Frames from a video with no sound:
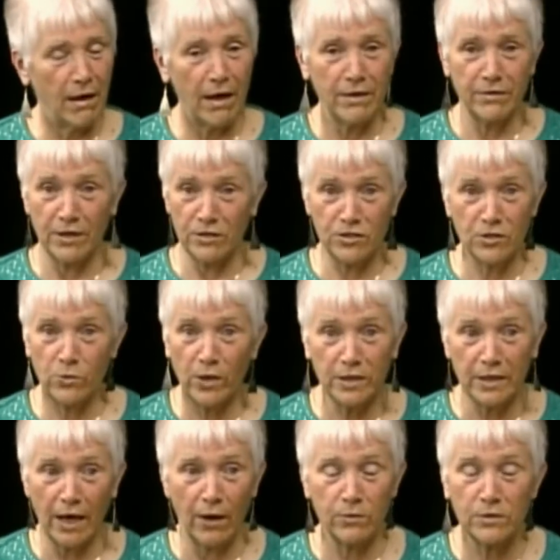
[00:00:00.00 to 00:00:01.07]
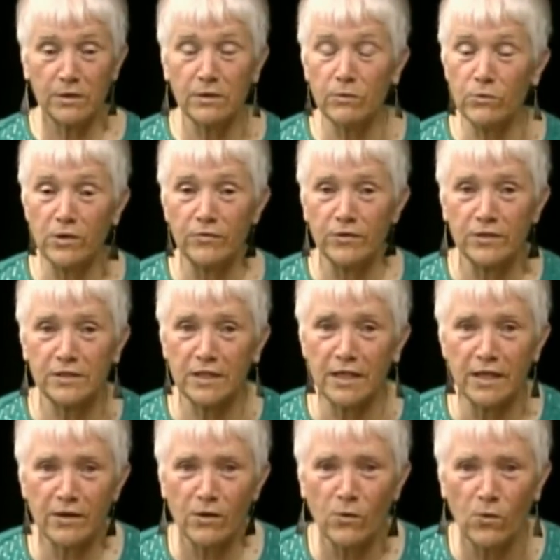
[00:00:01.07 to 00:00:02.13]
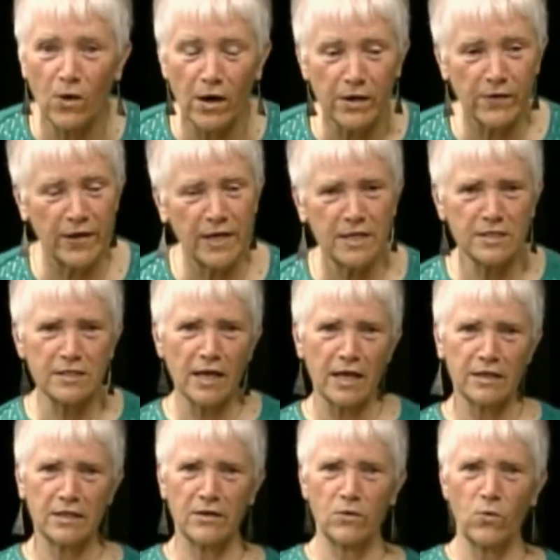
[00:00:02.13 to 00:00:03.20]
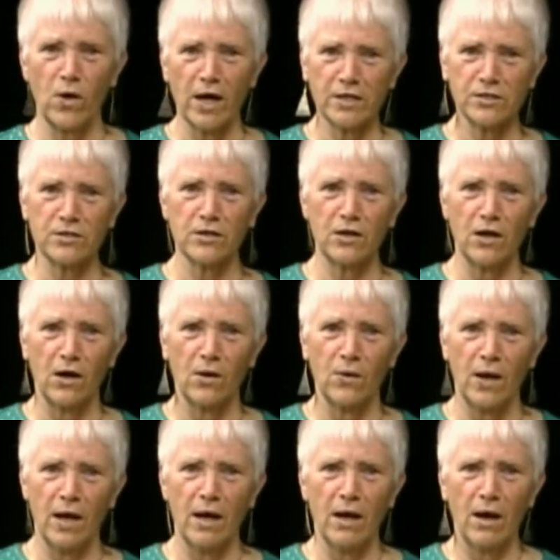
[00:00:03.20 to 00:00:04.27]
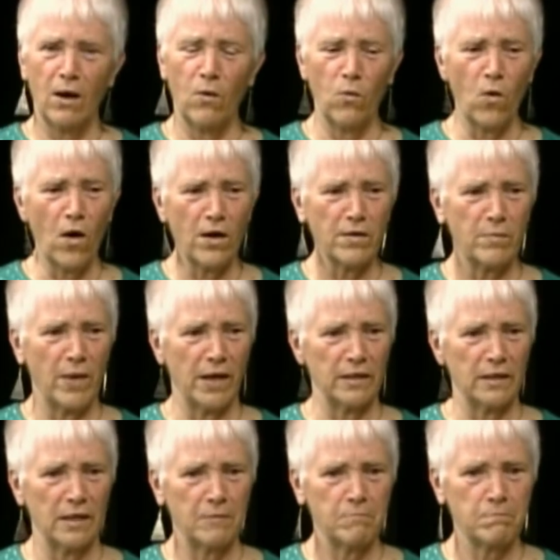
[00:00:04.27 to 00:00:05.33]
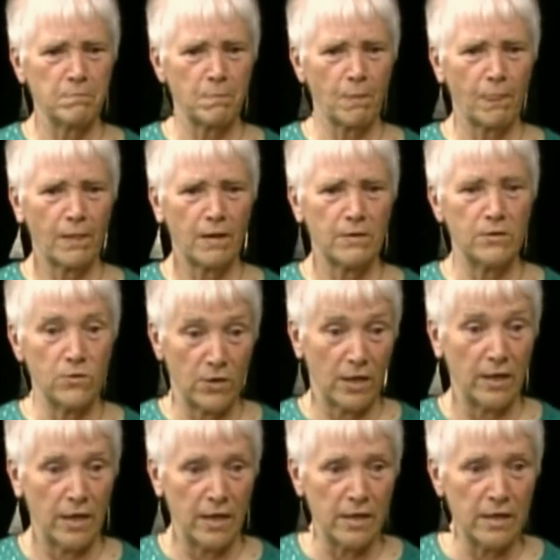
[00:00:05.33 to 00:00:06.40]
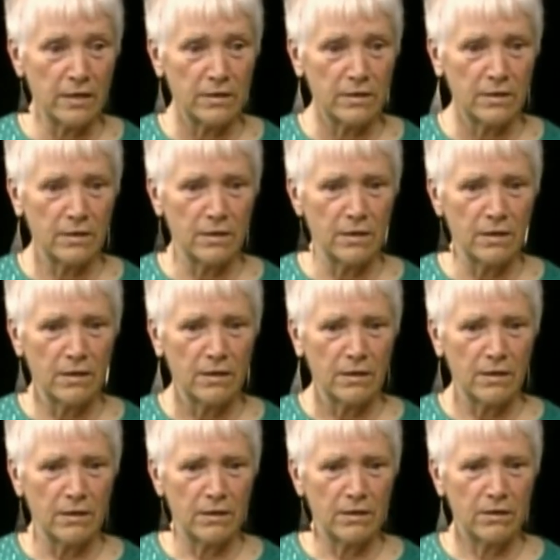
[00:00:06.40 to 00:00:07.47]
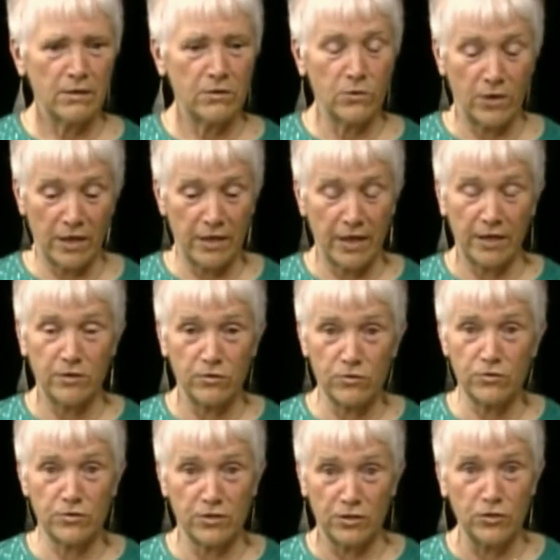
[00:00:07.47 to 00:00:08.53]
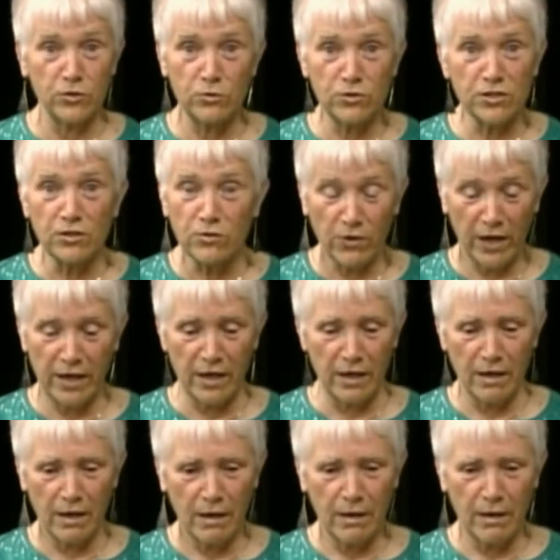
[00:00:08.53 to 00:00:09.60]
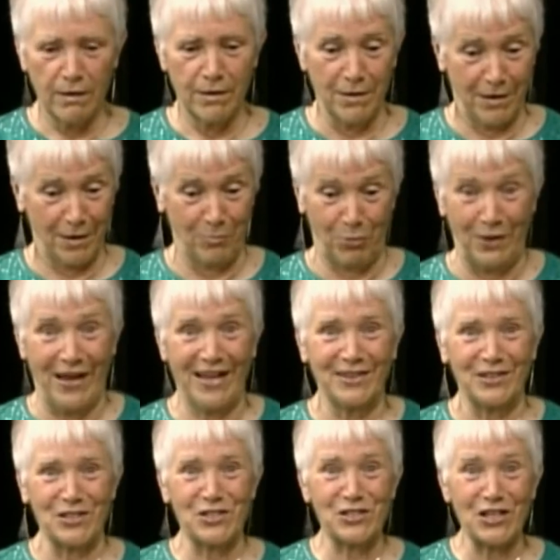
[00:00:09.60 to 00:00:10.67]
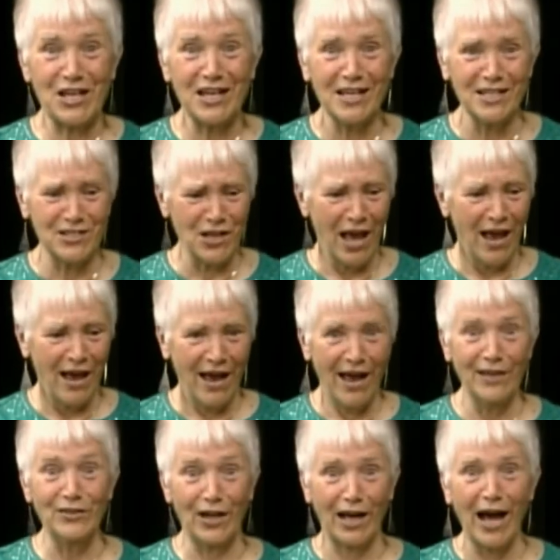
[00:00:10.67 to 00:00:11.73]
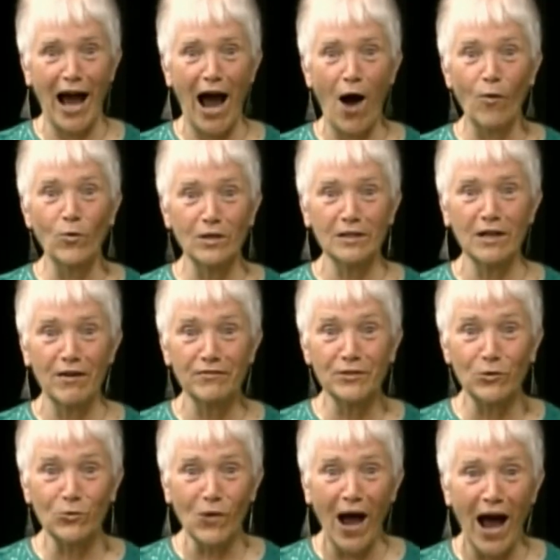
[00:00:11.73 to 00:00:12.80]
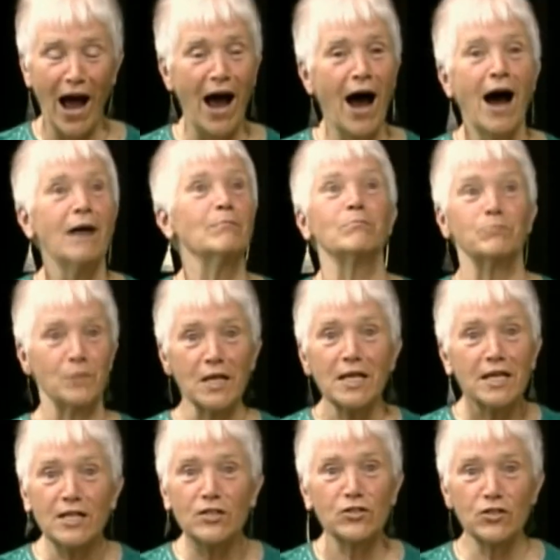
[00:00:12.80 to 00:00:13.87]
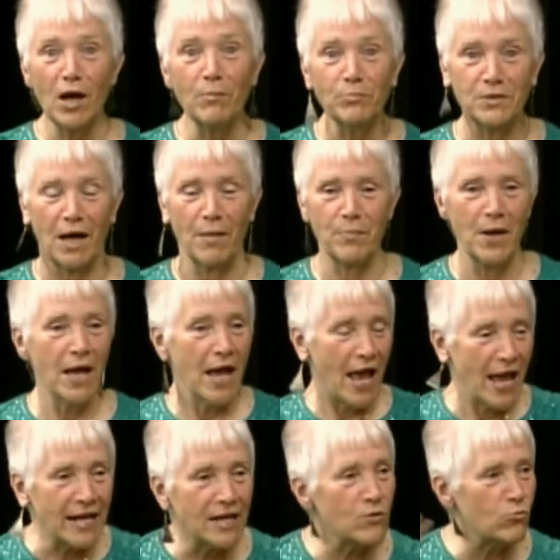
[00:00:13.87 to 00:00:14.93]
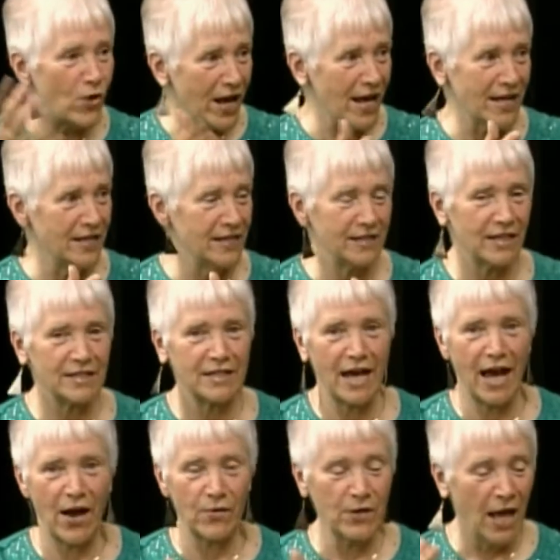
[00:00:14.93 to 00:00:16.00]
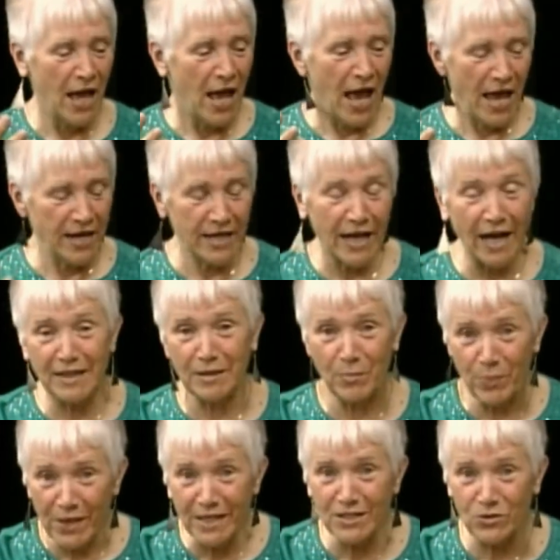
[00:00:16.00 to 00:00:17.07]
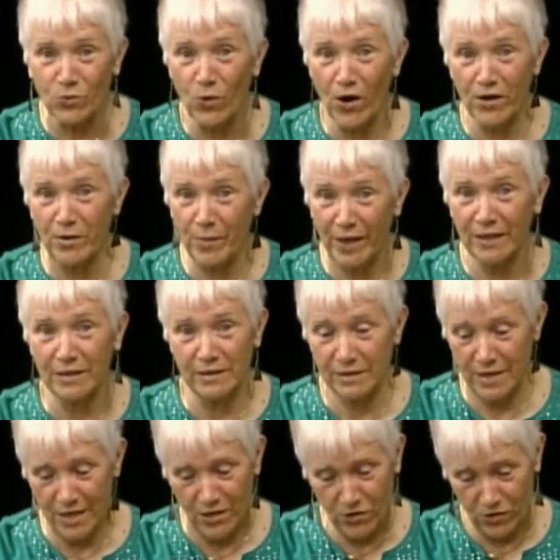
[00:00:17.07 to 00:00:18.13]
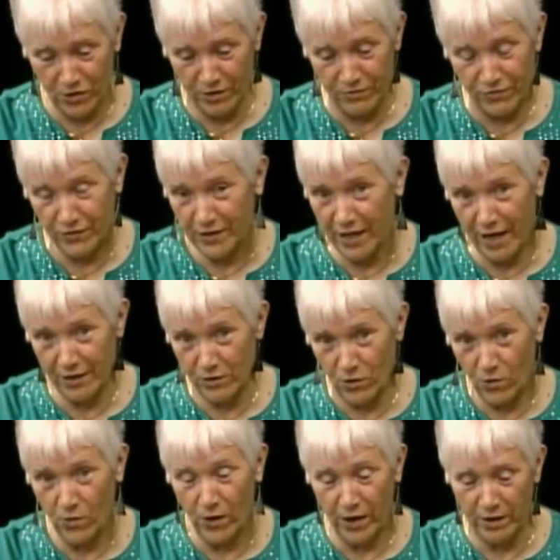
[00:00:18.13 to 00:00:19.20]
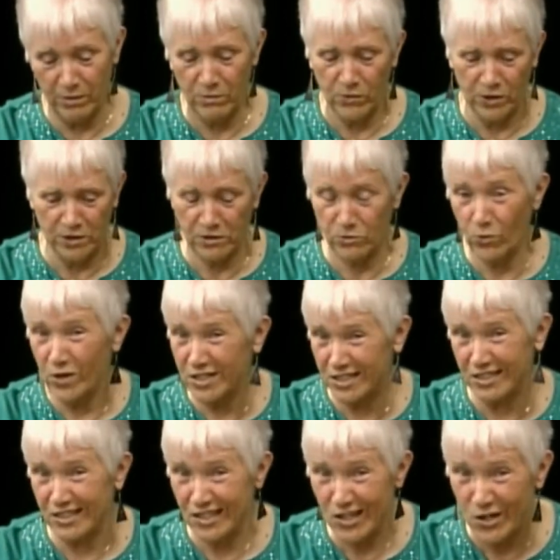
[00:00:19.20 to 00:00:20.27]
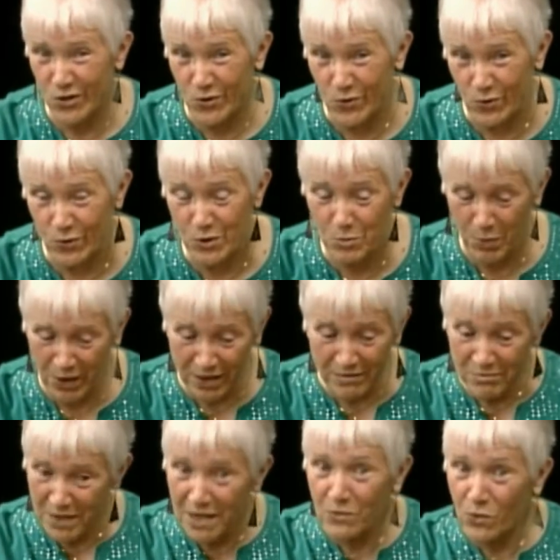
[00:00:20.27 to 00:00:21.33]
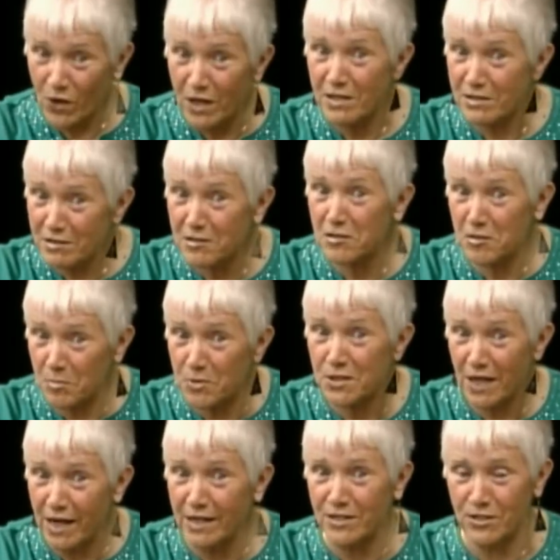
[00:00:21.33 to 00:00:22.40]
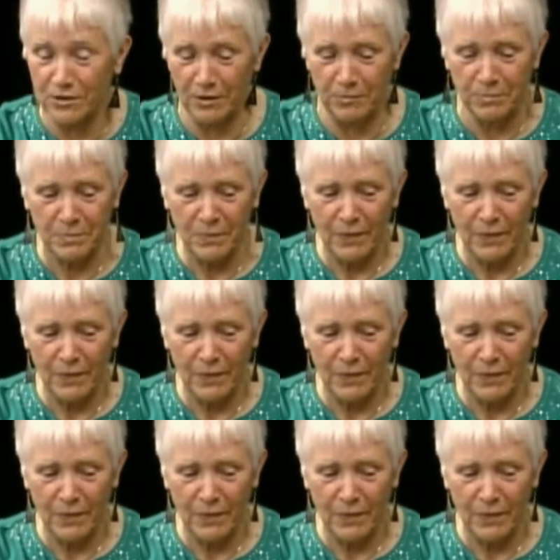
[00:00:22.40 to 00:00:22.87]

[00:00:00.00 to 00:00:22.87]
And then she went down to the river to get her water, and he sat there and watched her go. Watermelon. You can eat it. You can get the juice and drink it. You can plant the seeds, and the cow will love the rock. He jumped up, and he ran into town, and he got the biggest watermelon he could for that coin, which wasn't huge, but it was substantial.